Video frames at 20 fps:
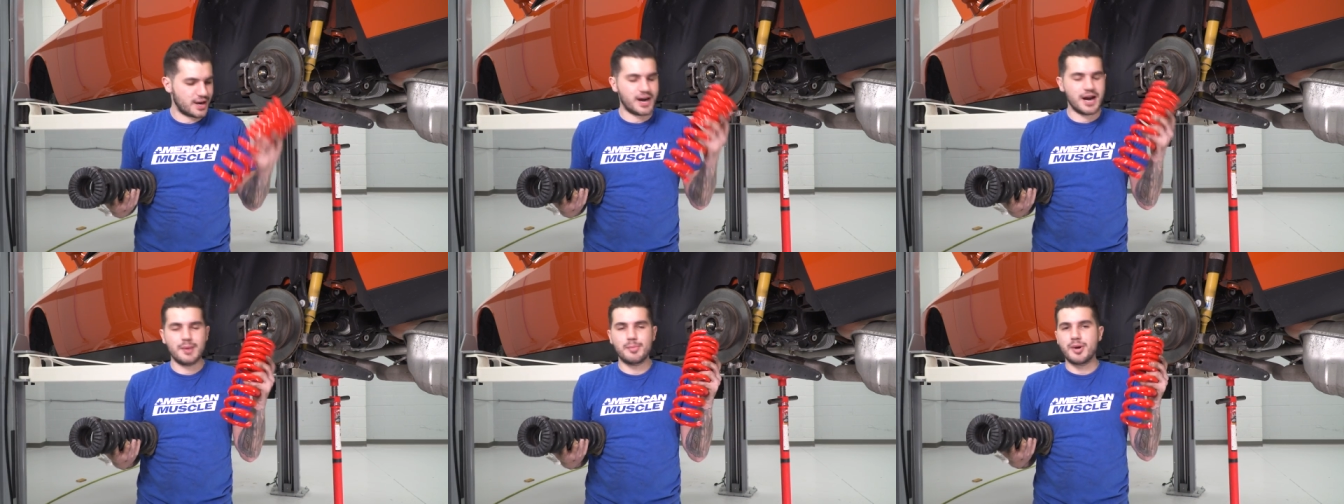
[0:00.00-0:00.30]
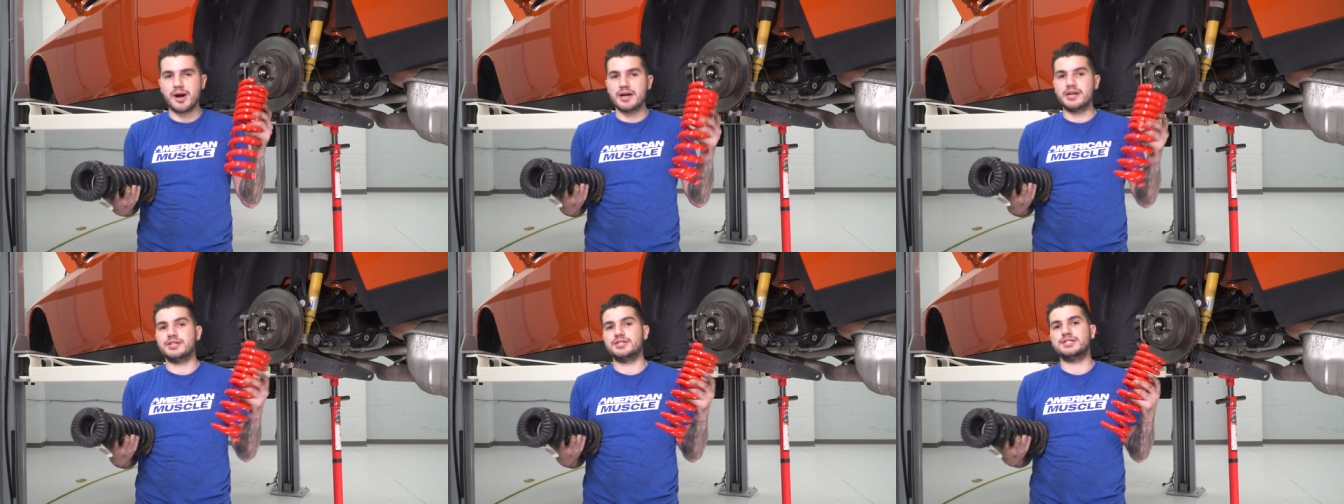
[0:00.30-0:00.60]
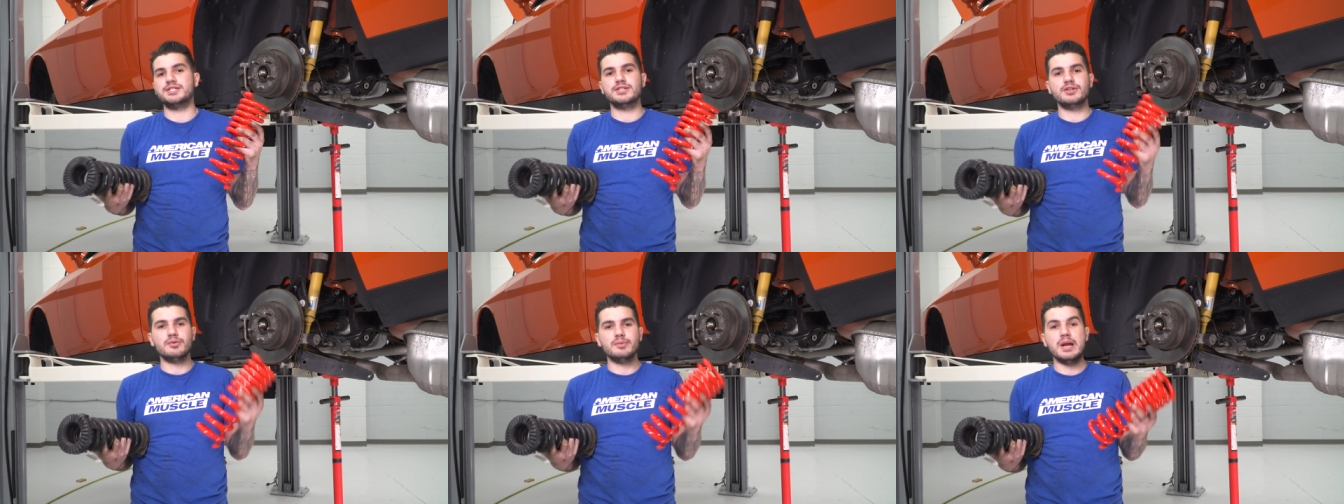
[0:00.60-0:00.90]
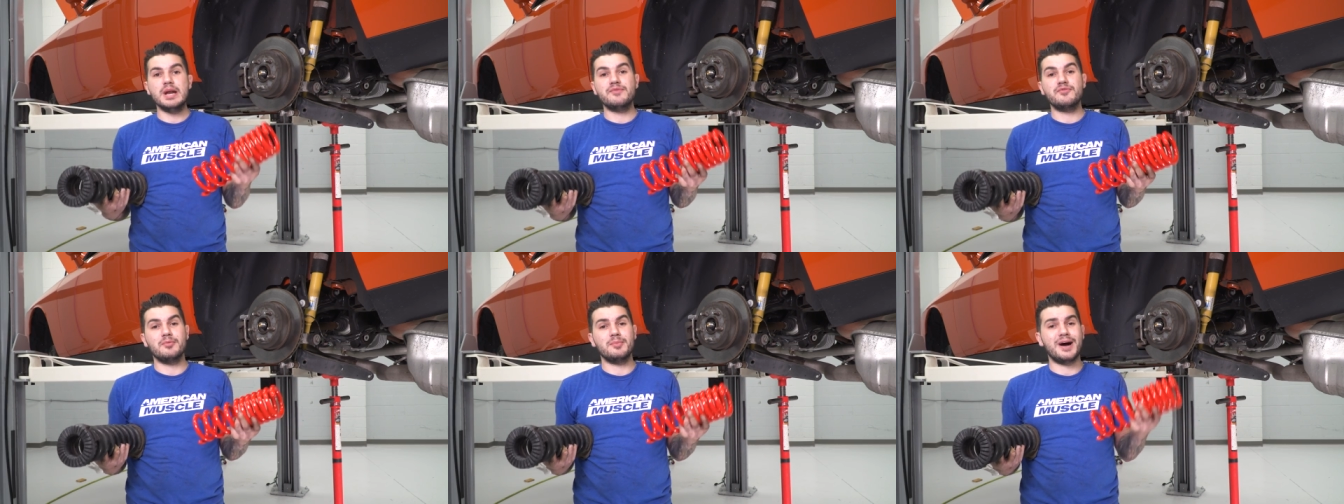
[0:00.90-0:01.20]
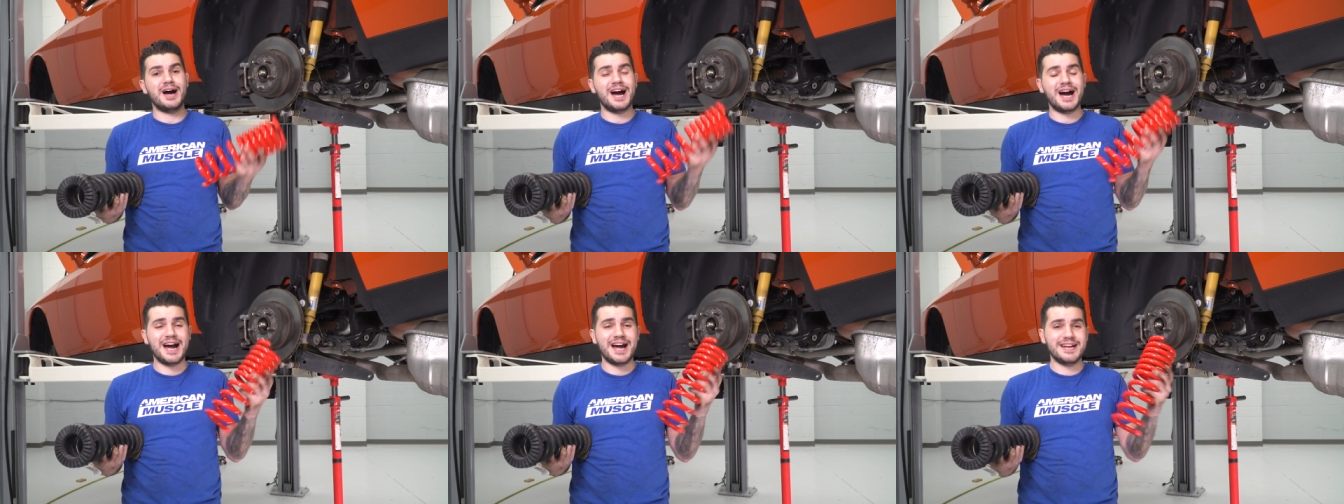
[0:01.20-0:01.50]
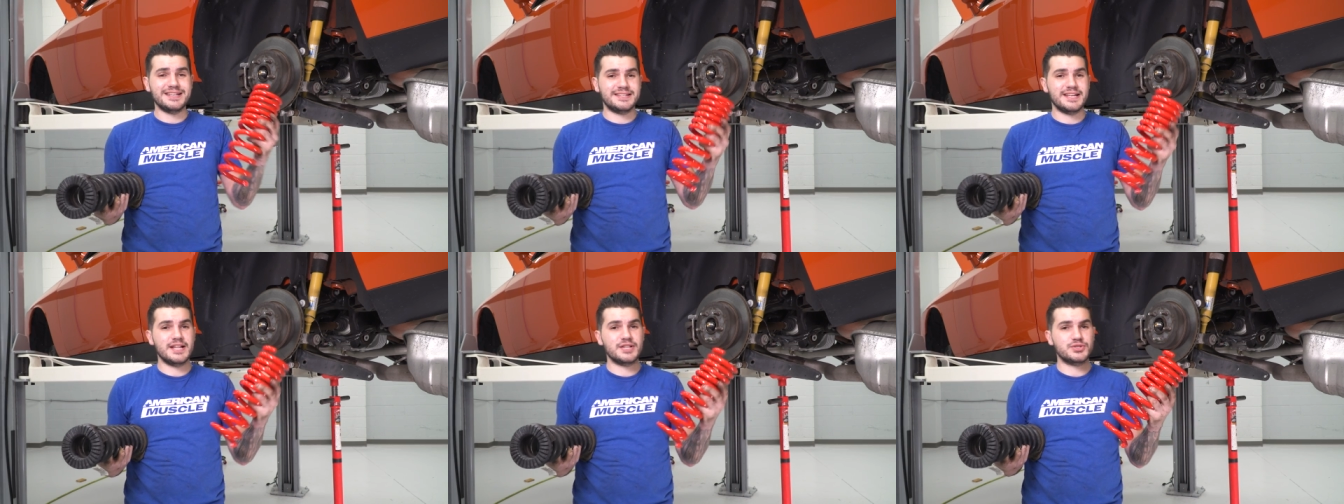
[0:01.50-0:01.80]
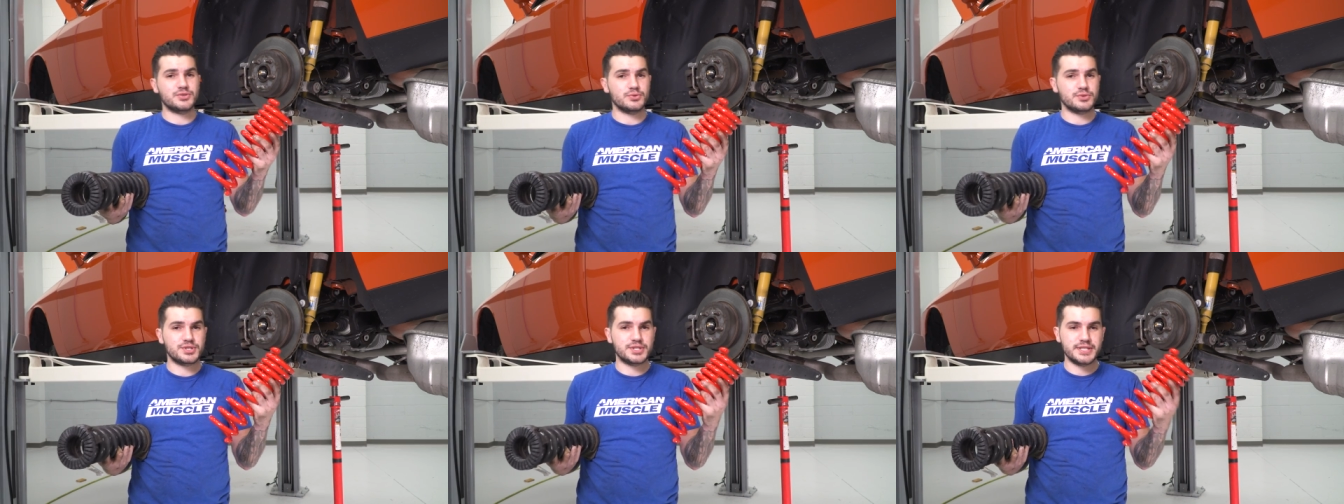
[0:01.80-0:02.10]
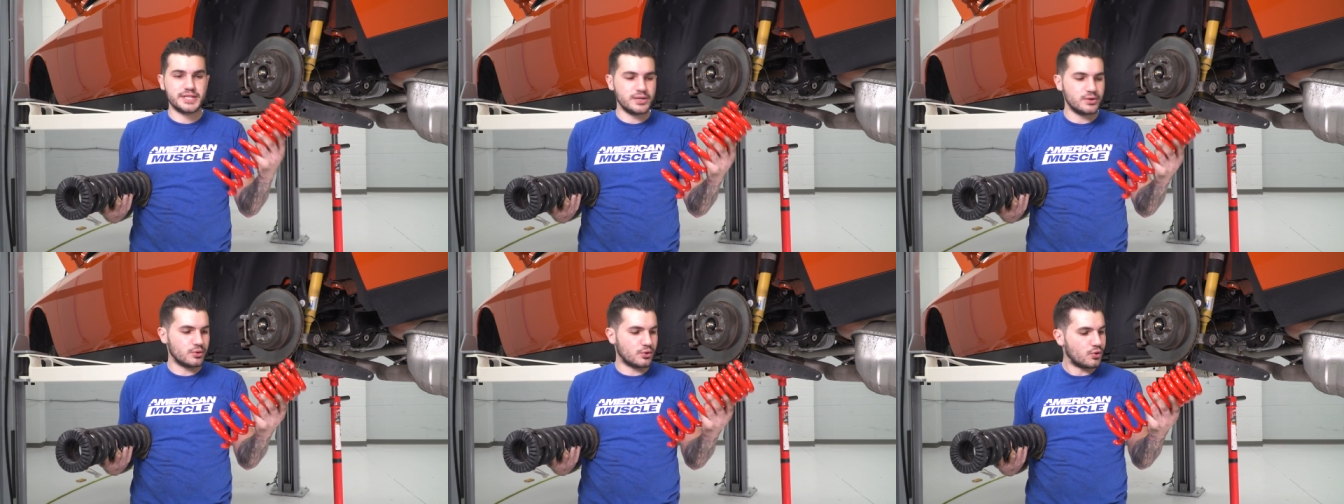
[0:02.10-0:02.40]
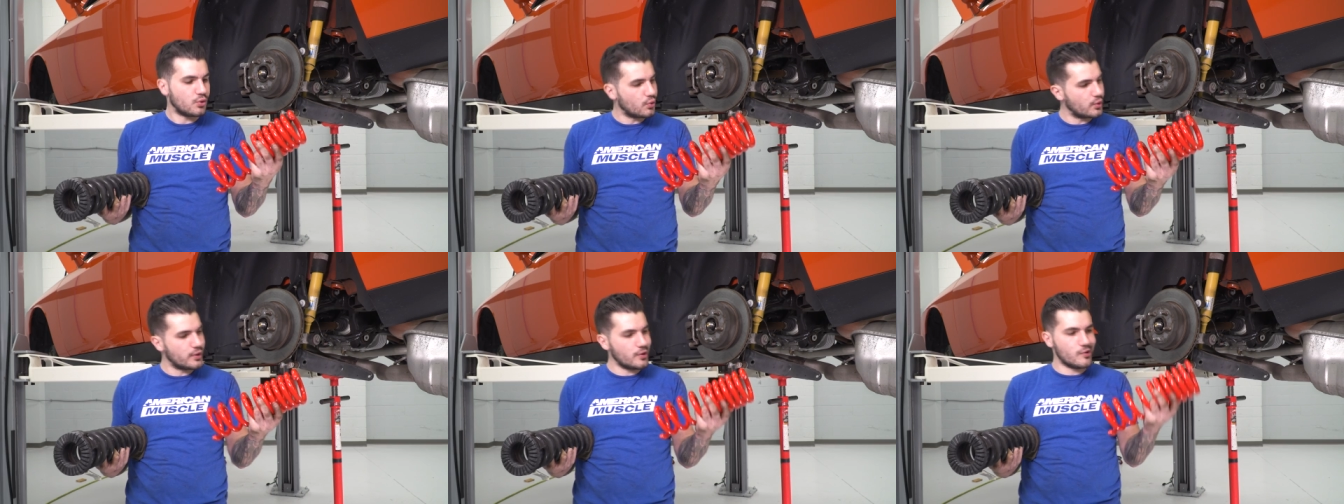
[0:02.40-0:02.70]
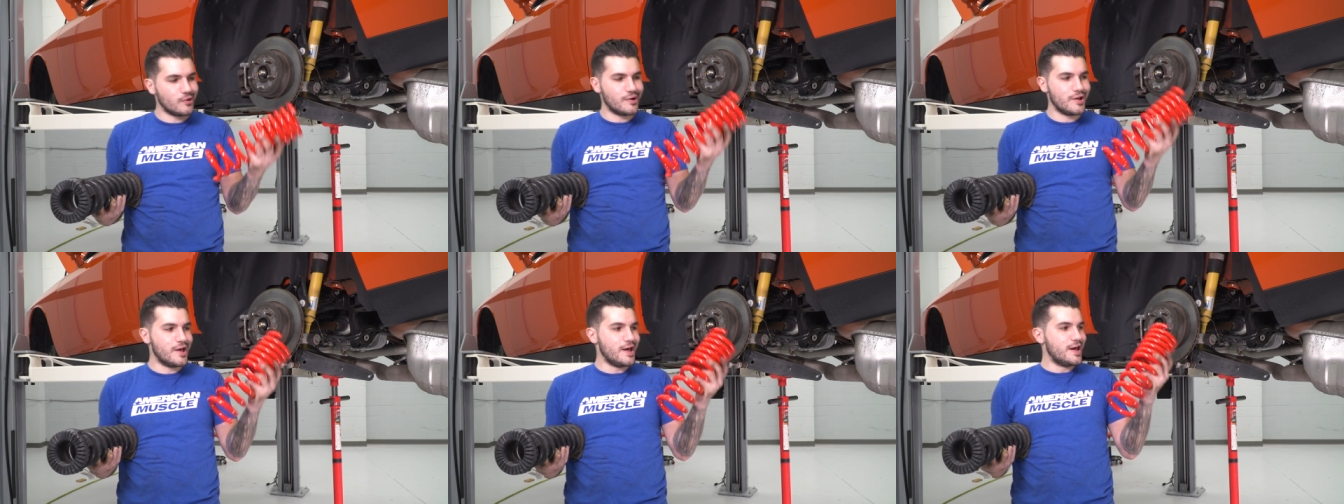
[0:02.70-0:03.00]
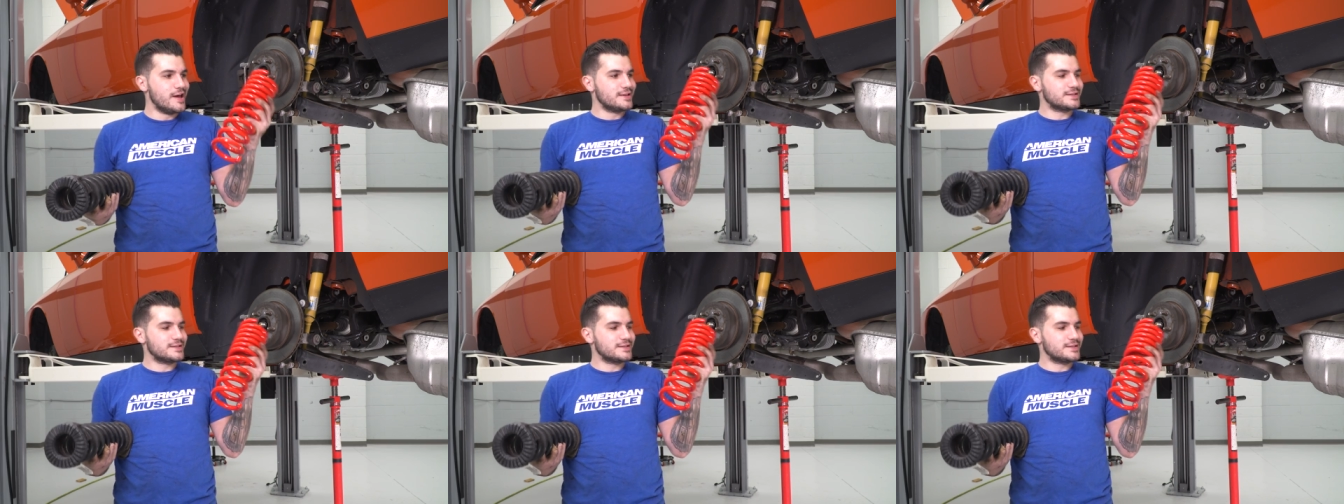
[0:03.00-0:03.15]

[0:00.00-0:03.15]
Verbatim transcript: Eibach is still made from a high tensile steel coil,